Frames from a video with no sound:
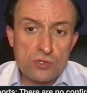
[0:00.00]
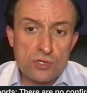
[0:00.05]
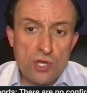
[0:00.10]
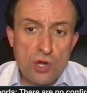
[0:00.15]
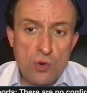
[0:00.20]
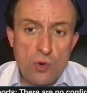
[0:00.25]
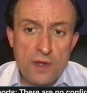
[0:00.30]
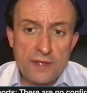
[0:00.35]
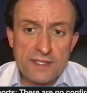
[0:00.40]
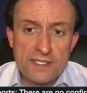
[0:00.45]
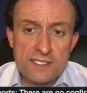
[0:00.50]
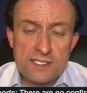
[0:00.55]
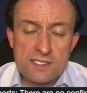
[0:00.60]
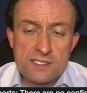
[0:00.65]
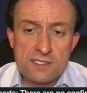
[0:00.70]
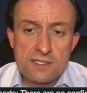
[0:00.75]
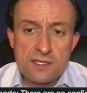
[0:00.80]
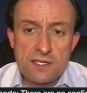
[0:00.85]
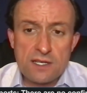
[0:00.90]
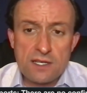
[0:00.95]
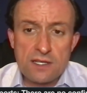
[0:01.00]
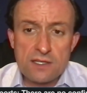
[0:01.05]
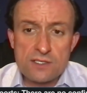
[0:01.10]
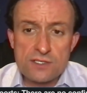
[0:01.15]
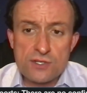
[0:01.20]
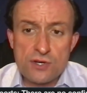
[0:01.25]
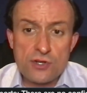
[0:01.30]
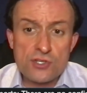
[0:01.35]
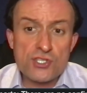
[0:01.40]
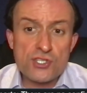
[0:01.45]
No one is
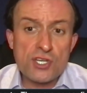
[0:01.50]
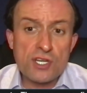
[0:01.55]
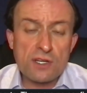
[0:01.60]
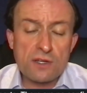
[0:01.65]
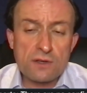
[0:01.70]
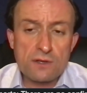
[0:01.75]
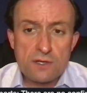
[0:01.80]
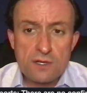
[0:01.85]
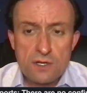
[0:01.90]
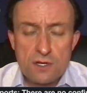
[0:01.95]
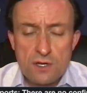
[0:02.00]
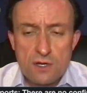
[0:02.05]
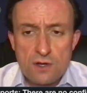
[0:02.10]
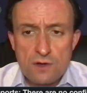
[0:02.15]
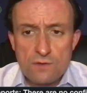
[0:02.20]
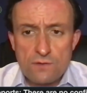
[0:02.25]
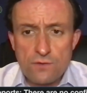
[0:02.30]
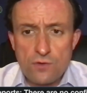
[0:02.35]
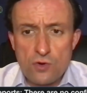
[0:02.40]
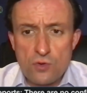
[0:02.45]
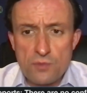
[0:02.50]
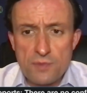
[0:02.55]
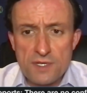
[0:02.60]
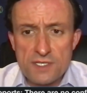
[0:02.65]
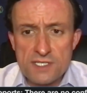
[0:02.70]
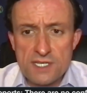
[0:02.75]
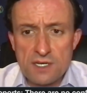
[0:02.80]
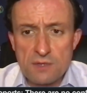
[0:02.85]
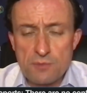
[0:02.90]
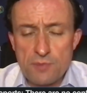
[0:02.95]
searching for
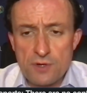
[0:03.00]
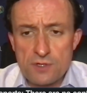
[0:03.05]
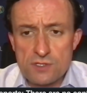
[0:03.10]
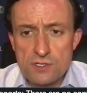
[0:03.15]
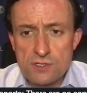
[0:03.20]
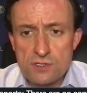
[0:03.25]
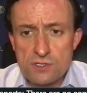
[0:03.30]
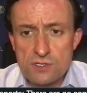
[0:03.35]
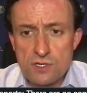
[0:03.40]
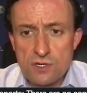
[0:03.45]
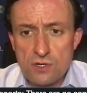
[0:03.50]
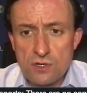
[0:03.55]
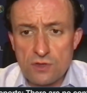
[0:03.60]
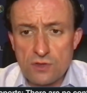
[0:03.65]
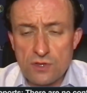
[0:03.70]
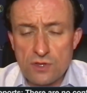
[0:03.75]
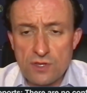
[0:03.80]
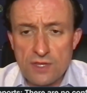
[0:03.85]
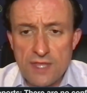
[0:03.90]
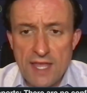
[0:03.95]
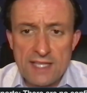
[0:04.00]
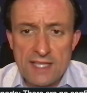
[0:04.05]
missing persons on that